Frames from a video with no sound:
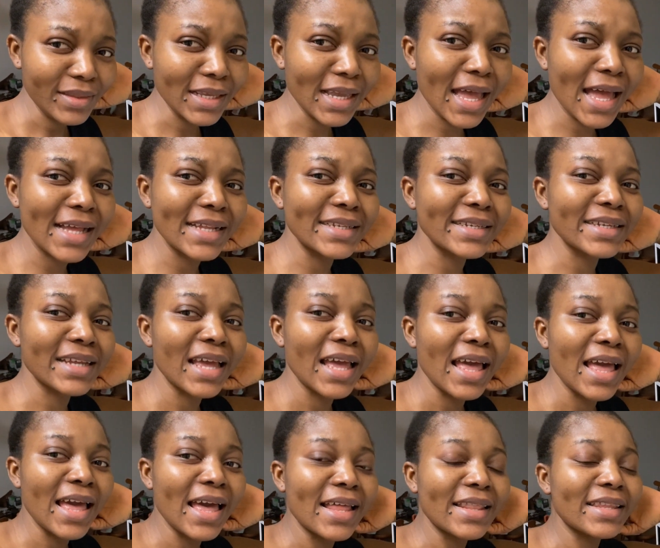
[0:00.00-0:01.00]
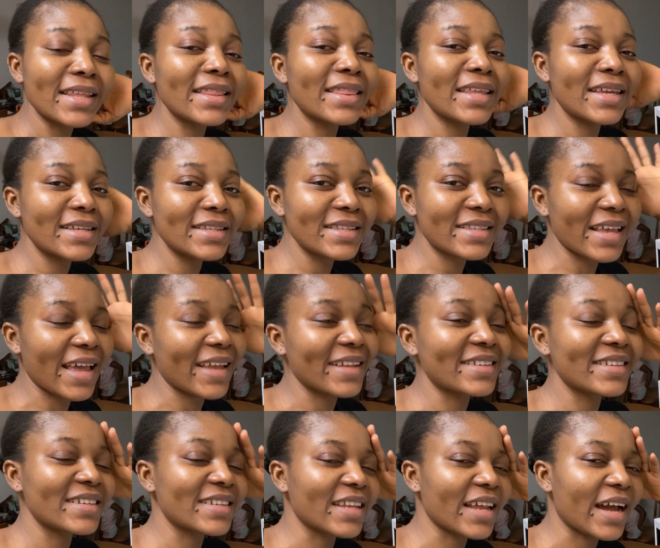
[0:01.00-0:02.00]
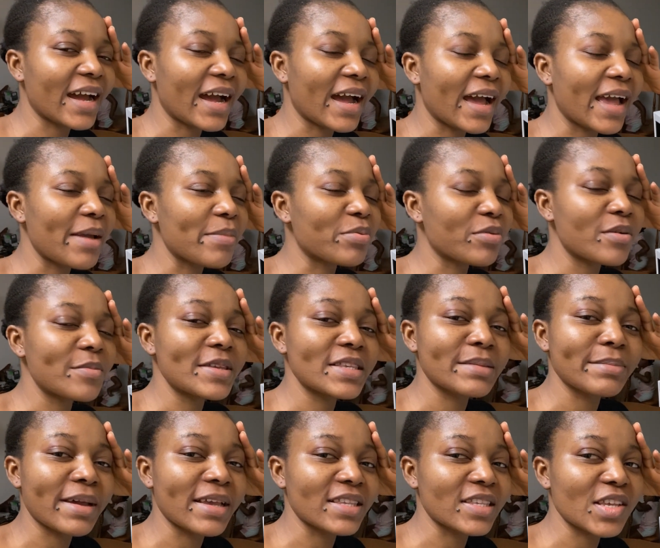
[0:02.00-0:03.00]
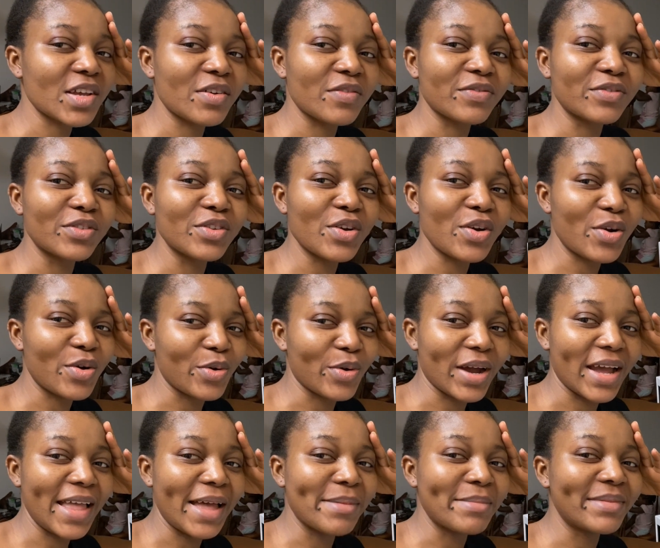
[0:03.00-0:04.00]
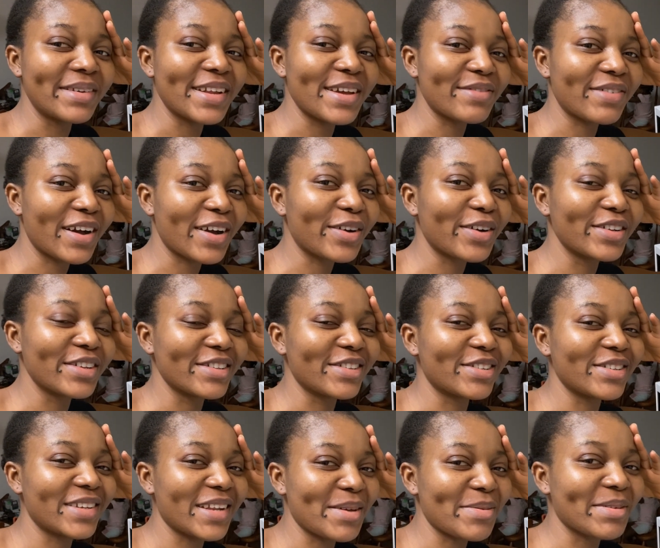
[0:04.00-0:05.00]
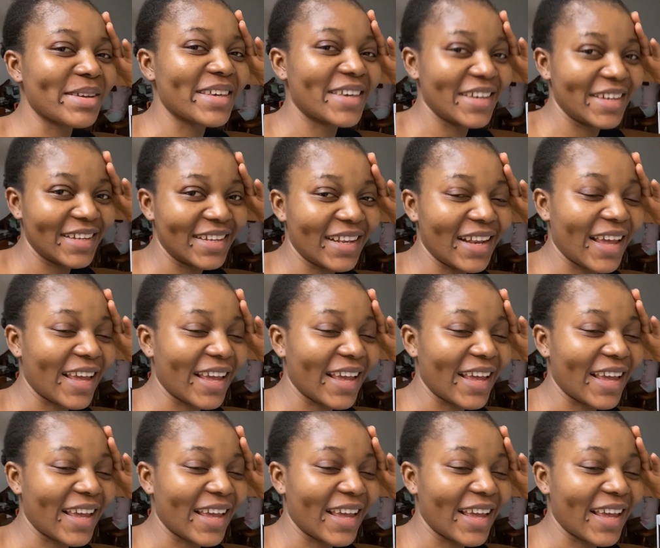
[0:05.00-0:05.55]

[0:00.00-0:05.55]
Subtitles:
and the things I did that I promised myself, no, I am never going to do them again.